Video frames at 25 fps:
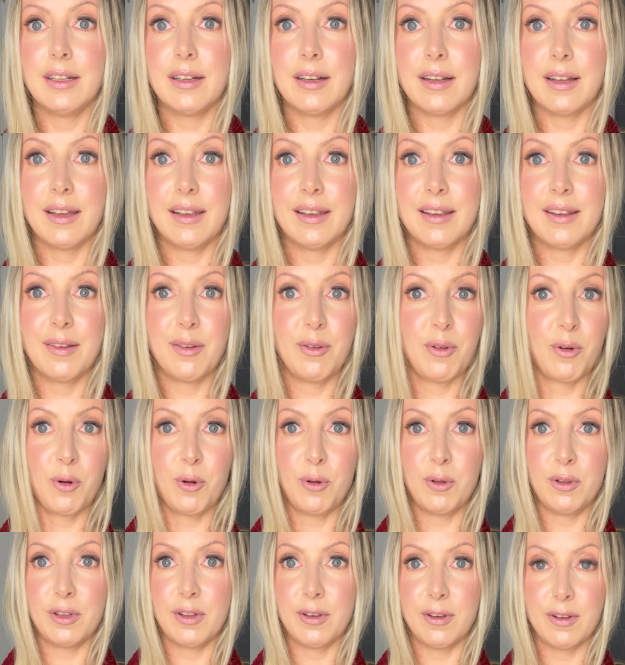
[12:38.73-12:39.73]
like
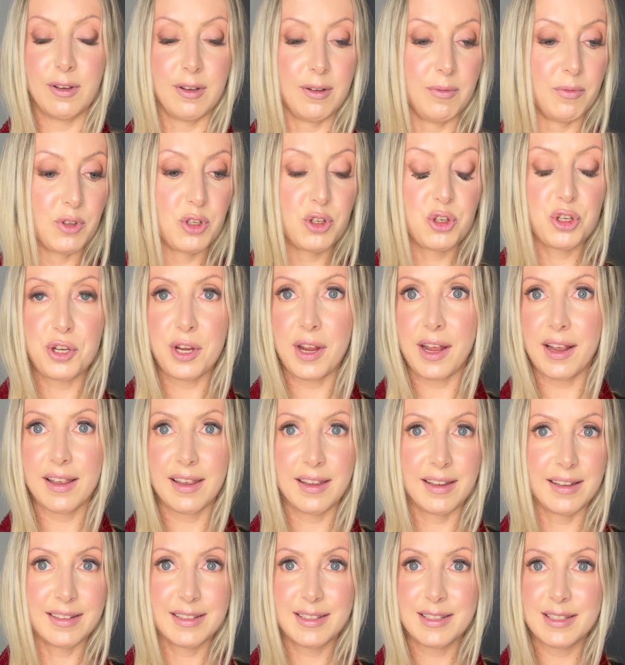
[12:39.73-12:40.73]
all the
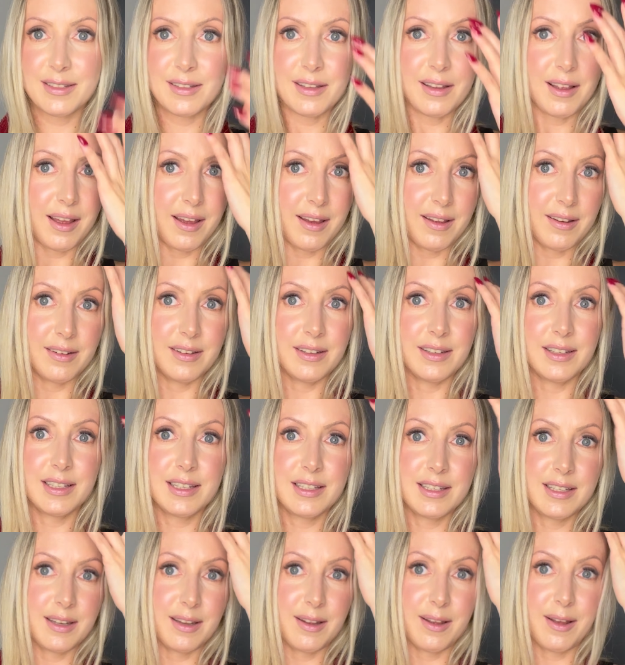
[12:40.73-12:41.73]
jackets and
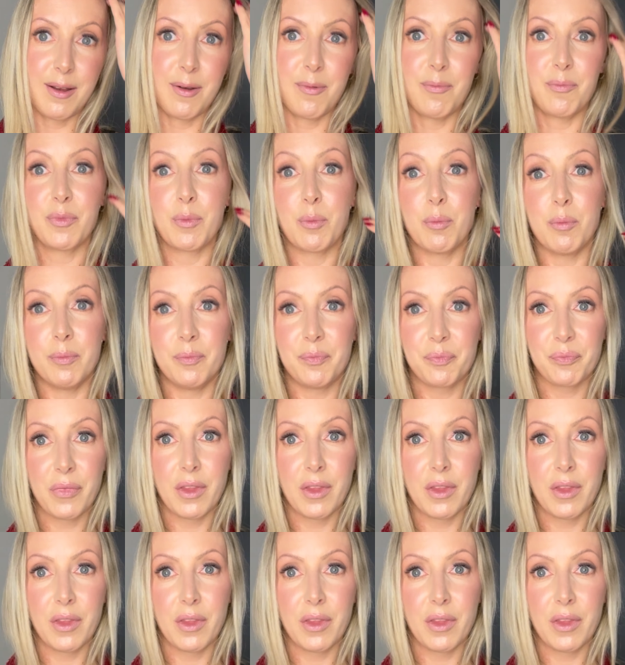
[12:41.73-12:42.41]
um,